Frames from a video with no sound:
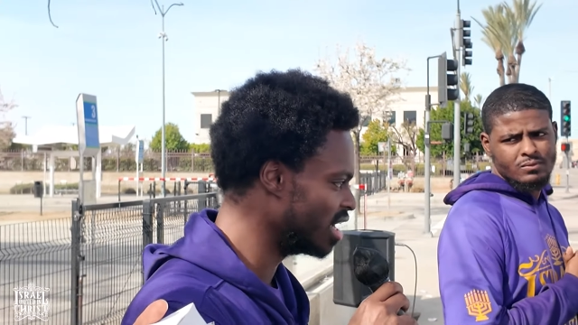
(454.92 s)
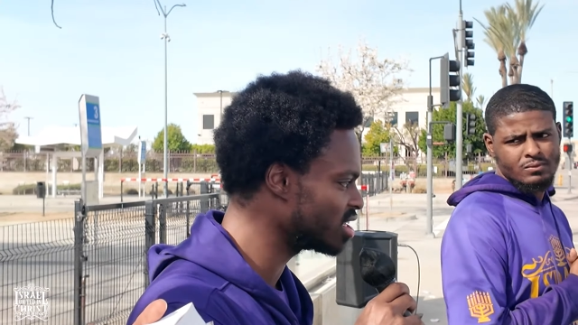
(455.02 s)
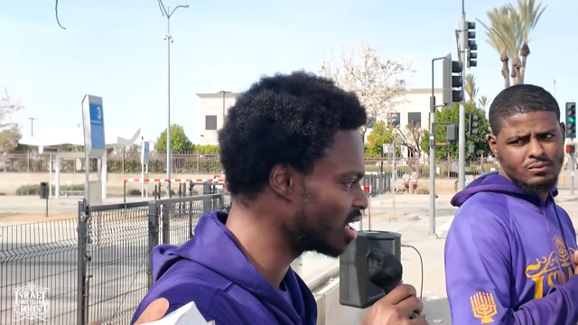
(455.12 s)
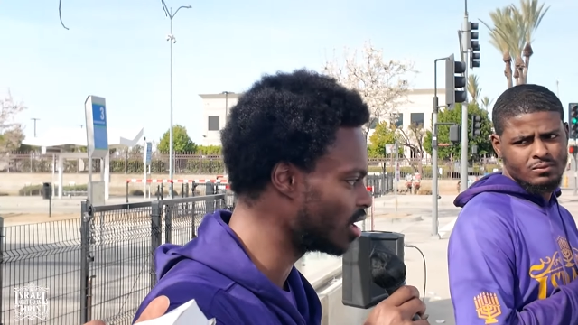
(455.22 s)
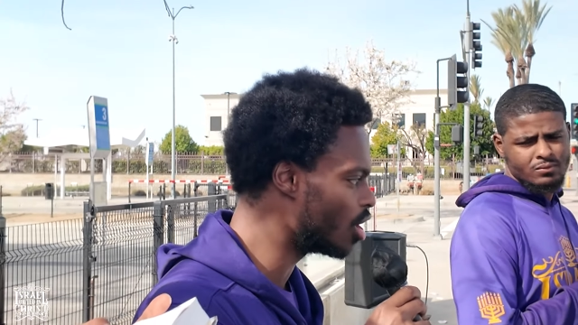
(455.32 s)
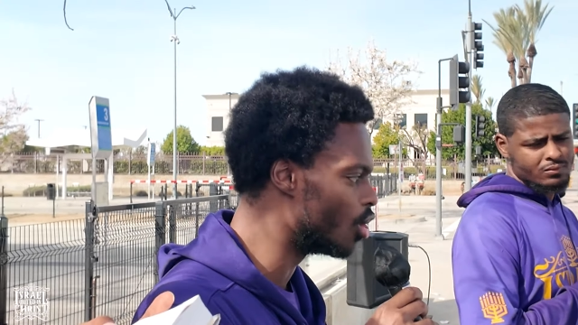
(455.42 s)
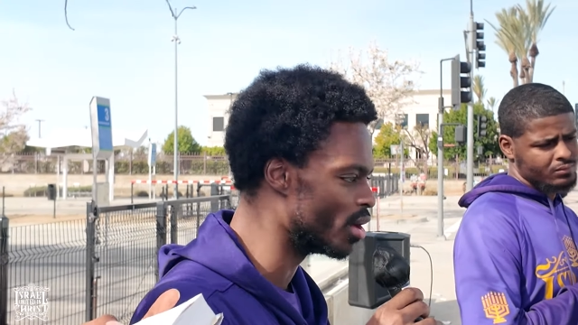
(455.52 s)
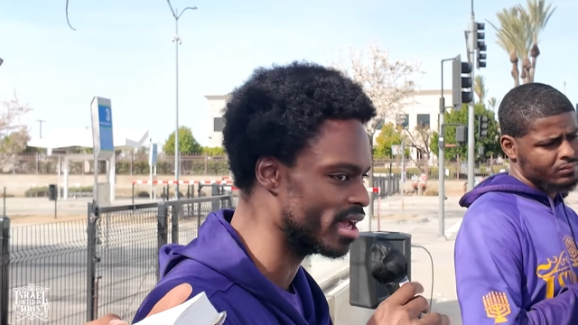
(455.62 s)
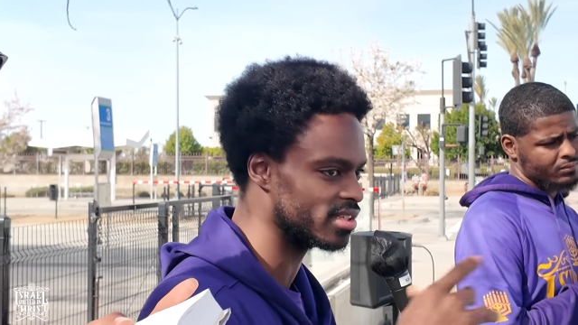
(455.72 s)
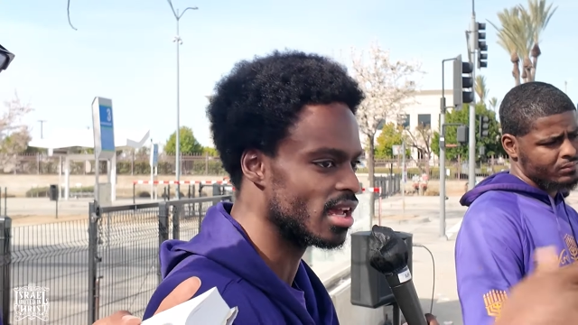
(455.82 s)
Speaker 1: He's gonna know
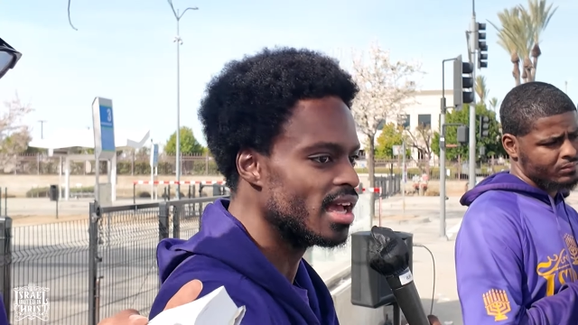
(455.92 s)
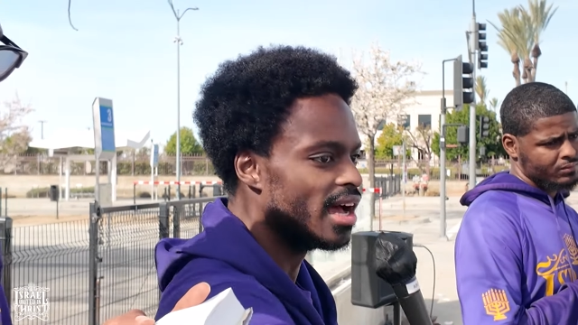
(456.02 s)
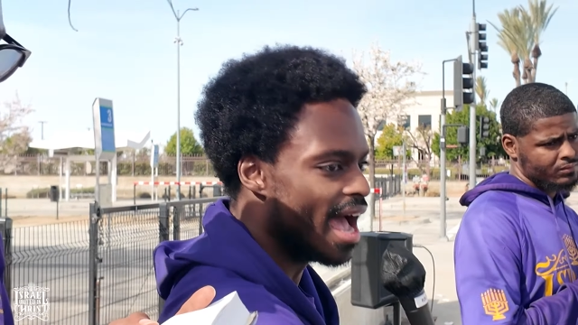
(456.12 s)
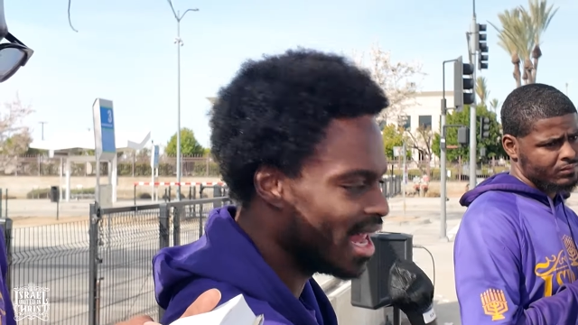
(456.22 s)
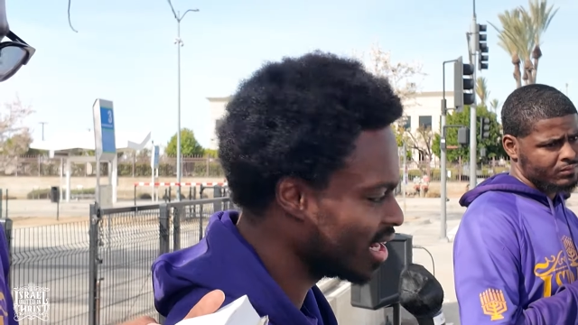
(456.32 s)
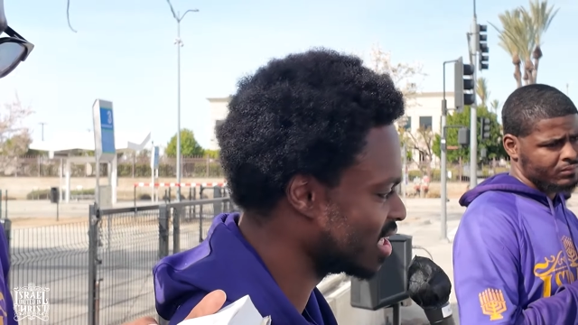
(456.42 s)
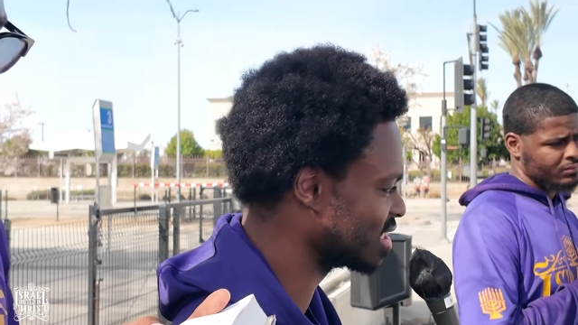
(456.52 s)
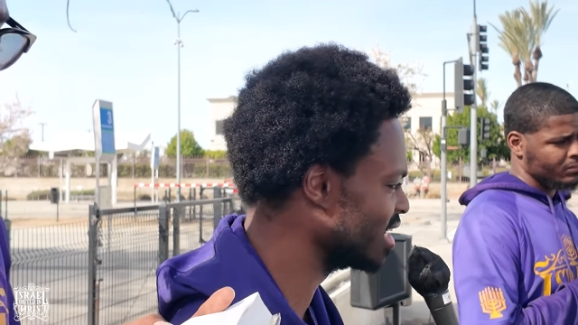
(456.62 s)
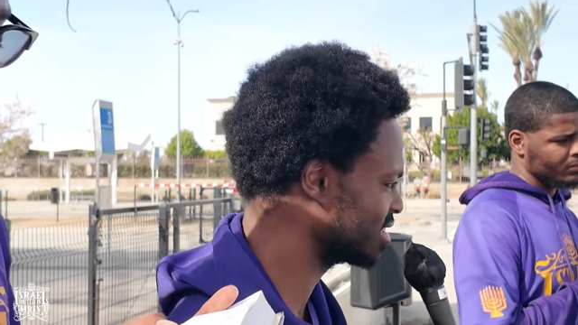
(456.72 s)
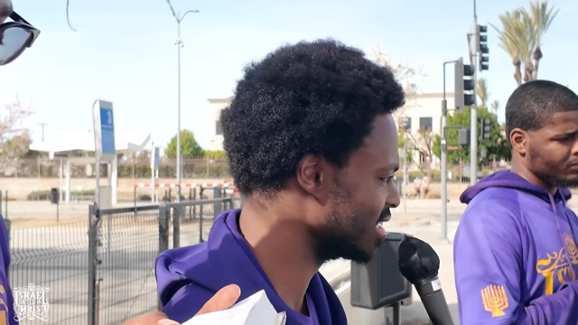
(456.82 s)
who he is. Heaven
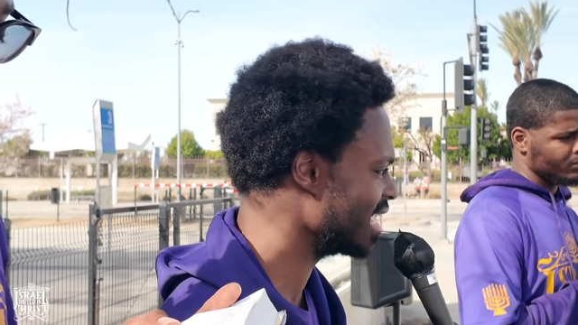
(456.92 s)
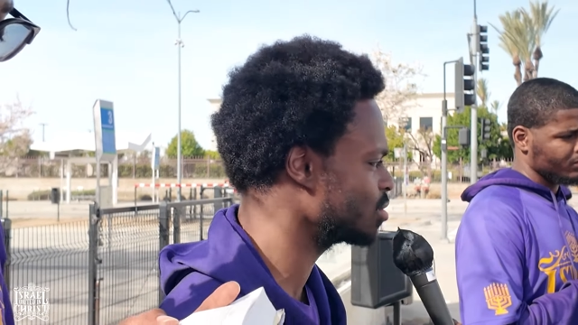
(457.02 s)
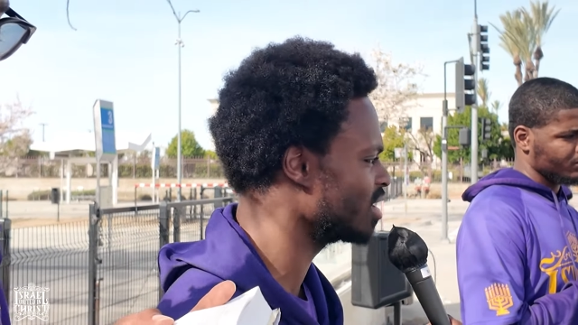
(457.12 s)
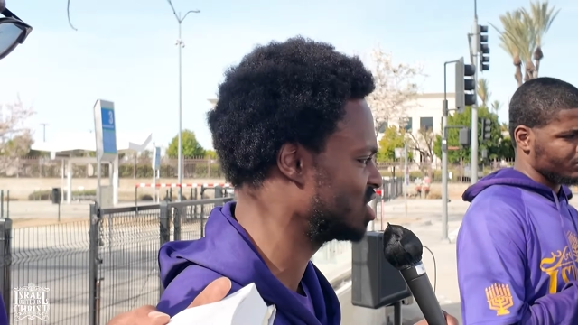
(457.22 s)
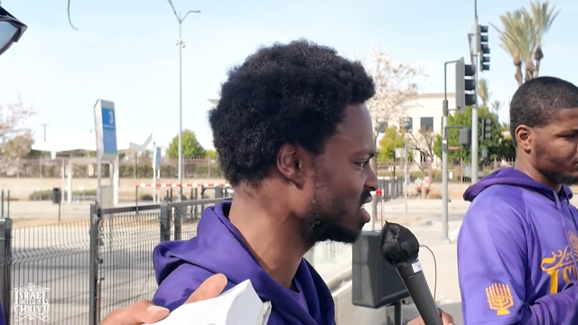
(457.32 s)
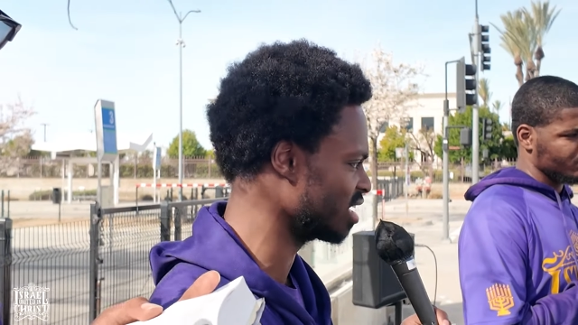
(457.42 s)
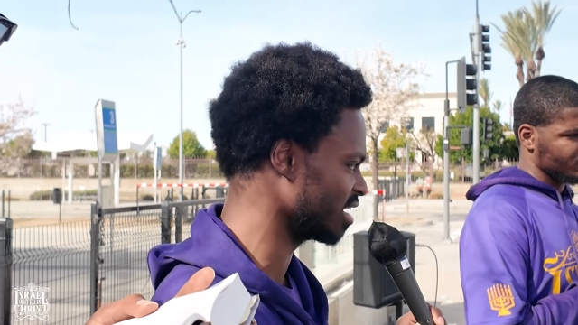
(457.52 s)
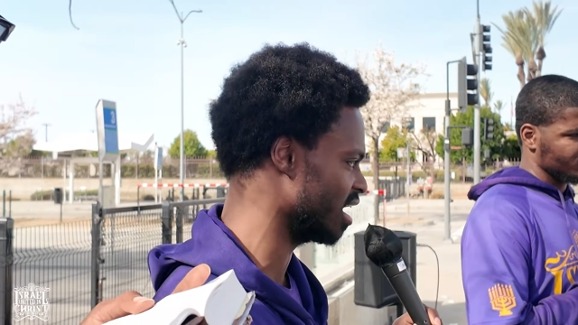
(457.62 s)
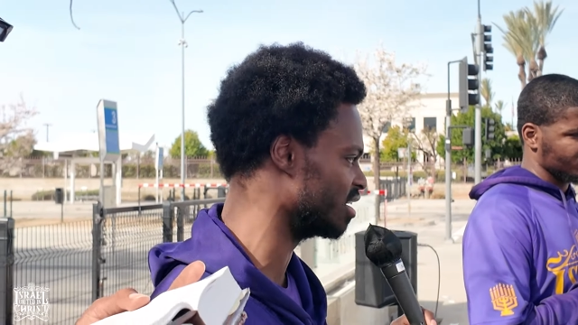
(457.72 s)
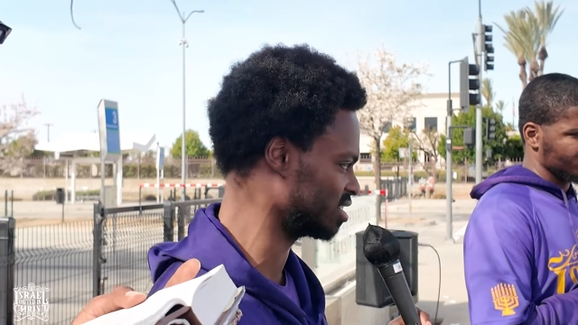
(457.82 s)
is listening. That's why she's gonna get